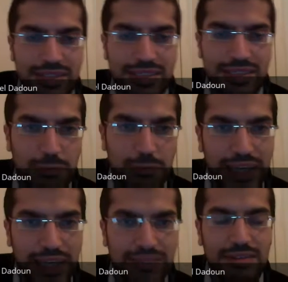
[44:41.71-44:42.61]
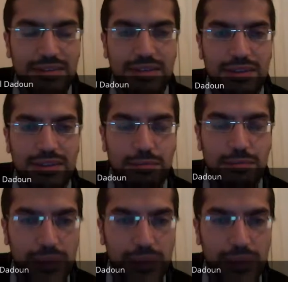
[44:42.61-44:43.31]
That the sea split.